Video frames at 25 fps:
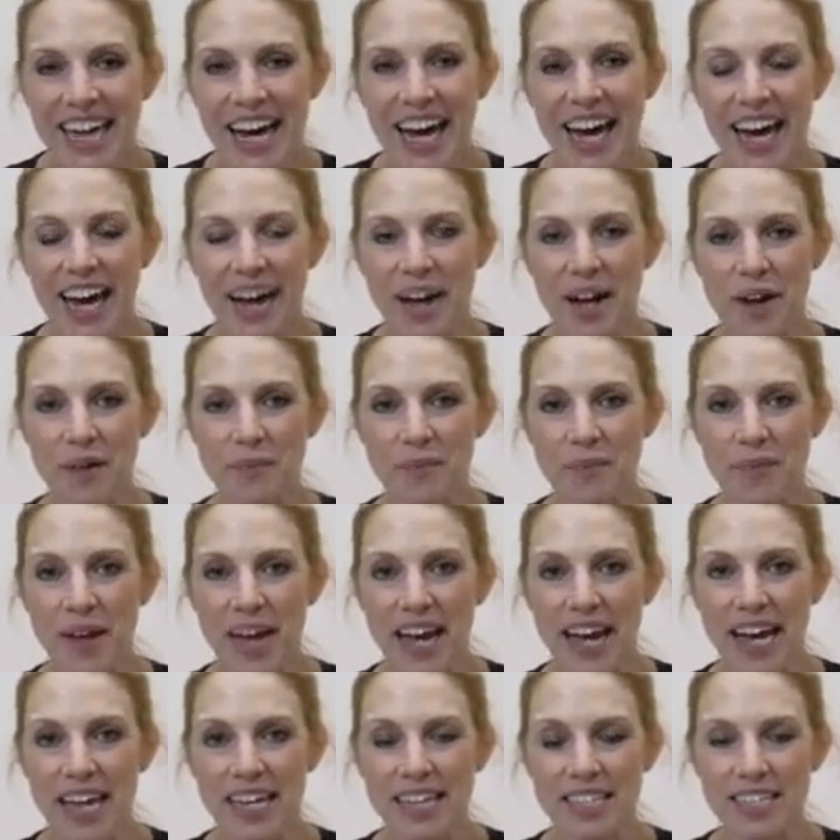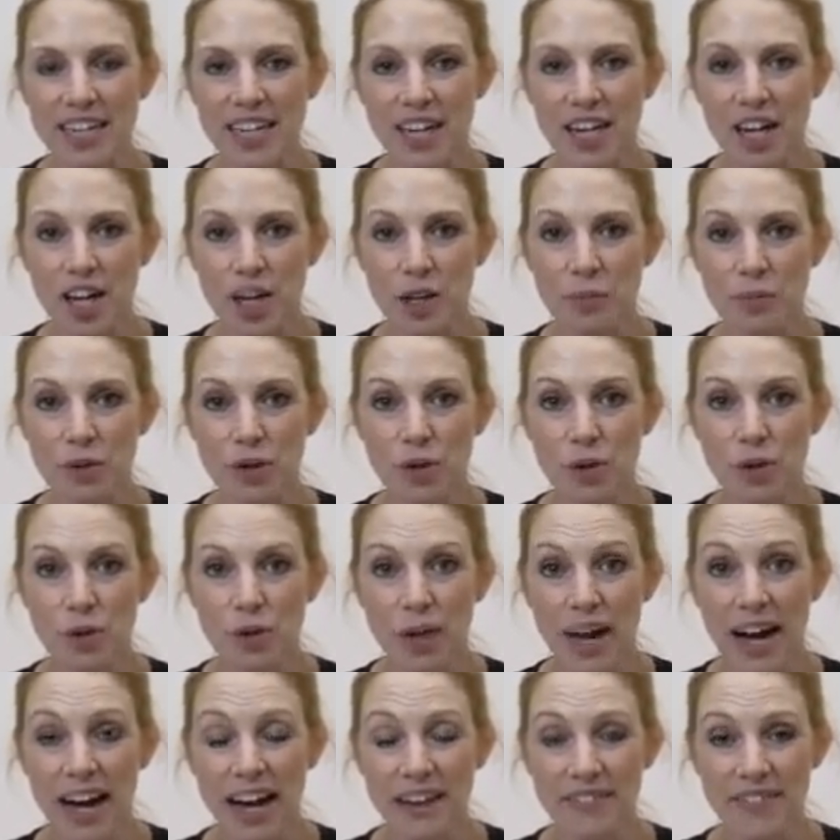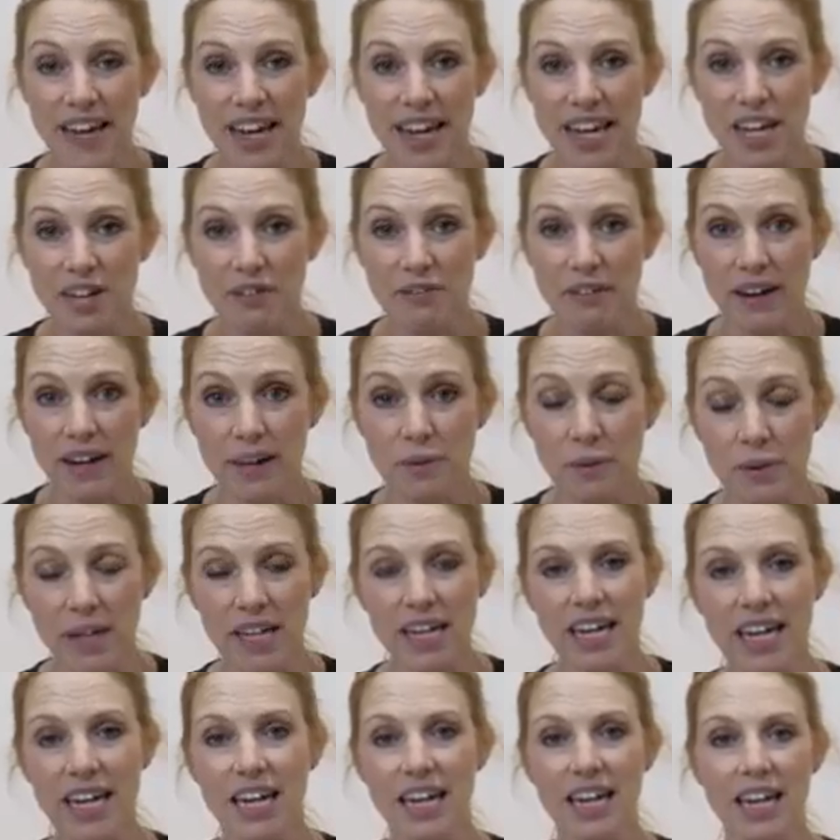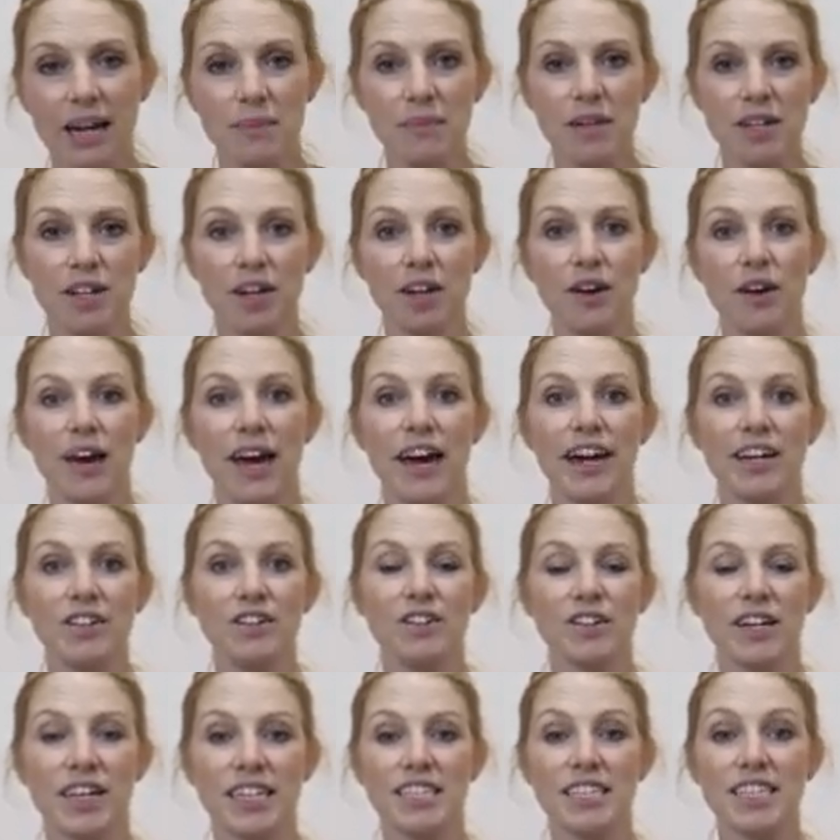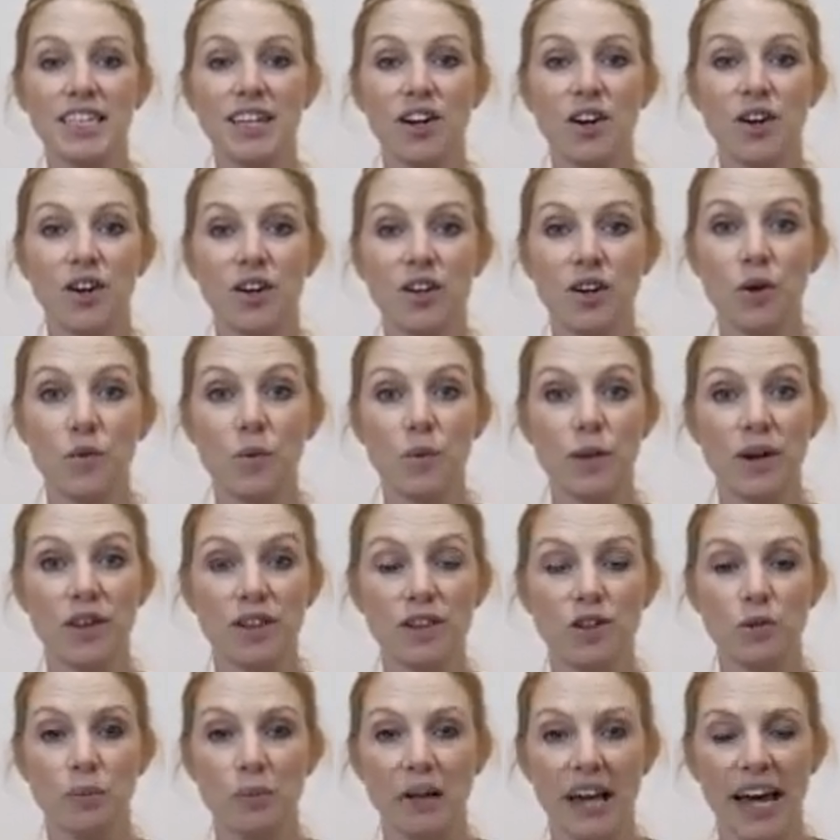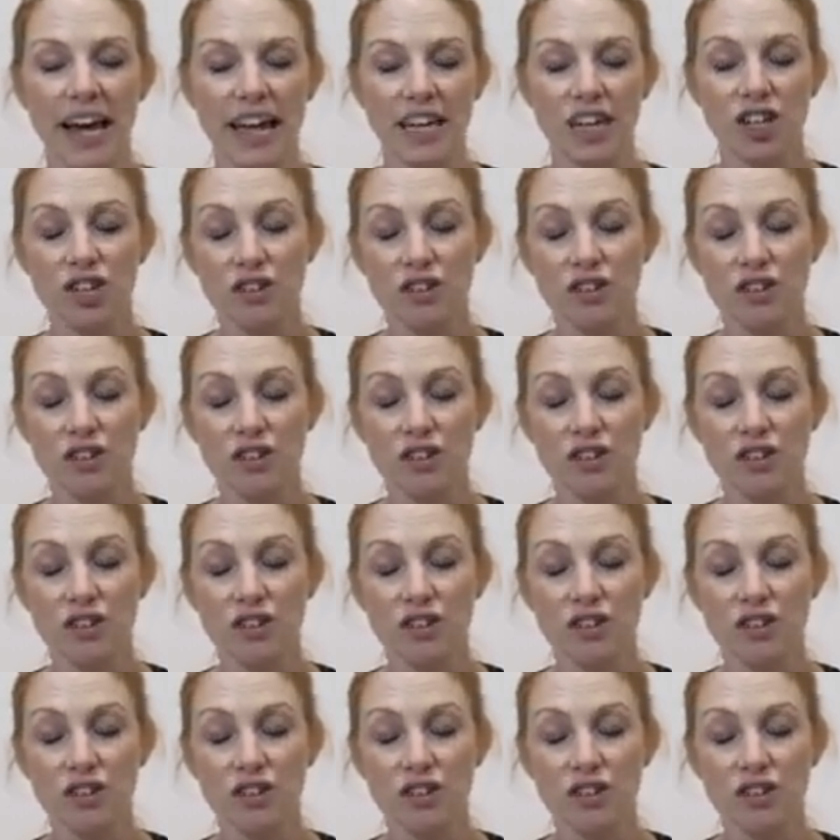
And I hope you all have a great week, and let me know how you're getting on with your plank.